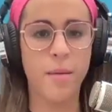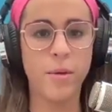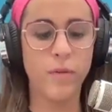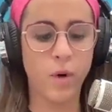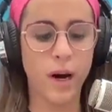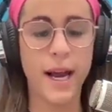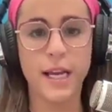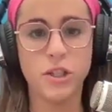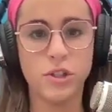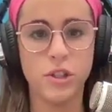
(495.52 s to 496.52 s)
Before I
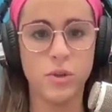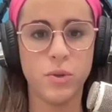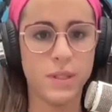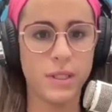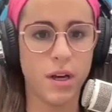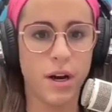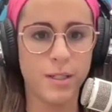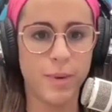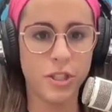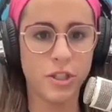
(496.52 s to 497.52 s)
introduce our
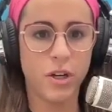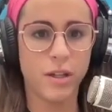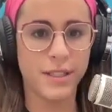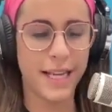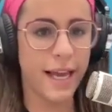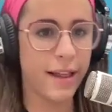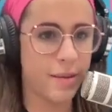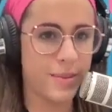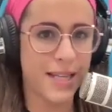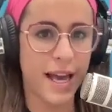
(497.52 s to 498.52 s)
special
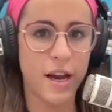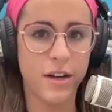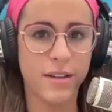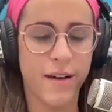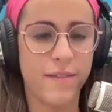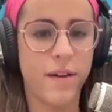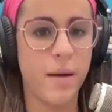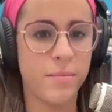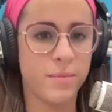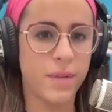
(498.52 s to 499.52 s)
Tehillim sayer,
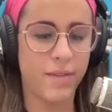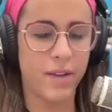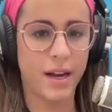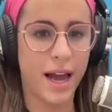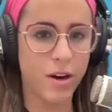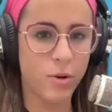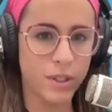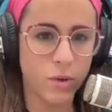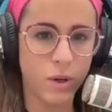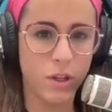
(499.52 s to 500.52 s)
David, I don't know what
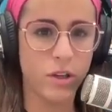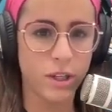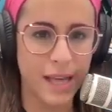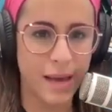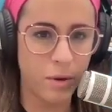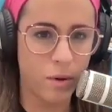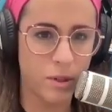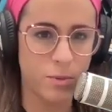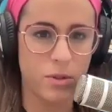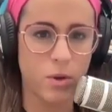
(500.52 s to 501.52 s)
to call you. You'll tell me what we're
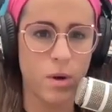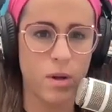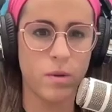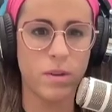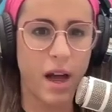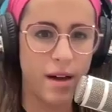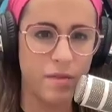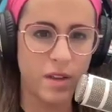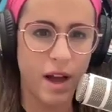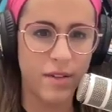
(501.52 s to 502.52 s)
supposed to call you.
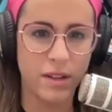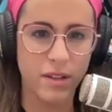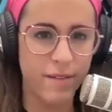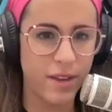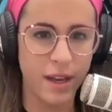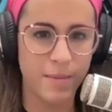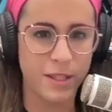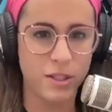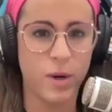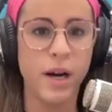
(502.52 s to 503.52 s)
David, I'm
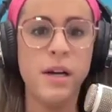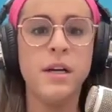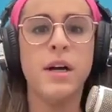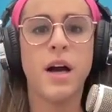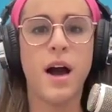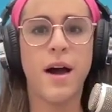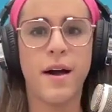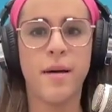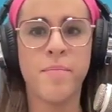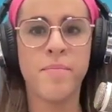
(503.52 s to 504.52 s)
not sure.
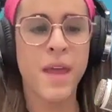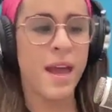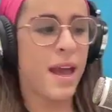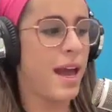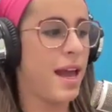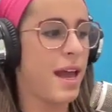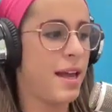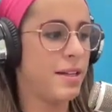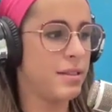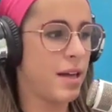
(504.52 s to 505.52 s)

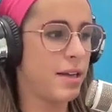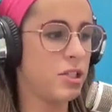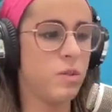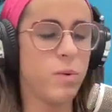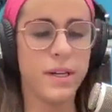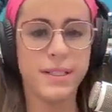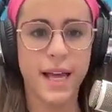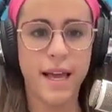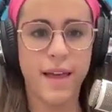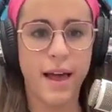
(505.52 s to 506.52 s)
And I just want to
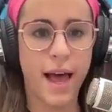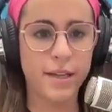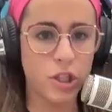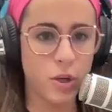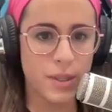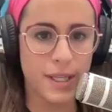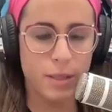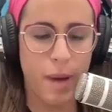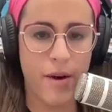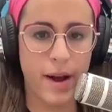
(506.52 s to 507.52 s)
say that I chose this
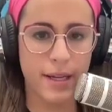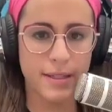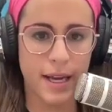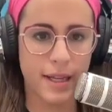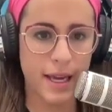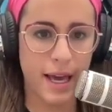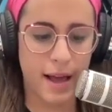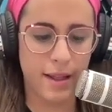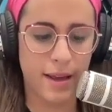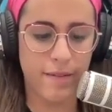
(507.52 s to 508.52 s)
Perek Tzadi
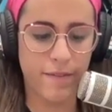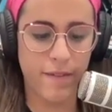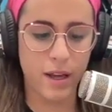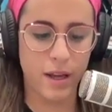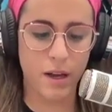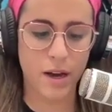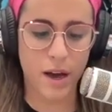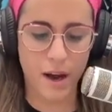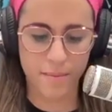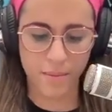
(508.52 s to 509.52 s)
Alef
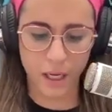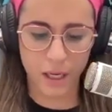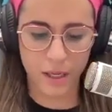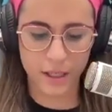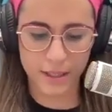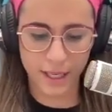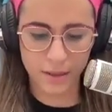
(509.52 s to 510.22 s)
because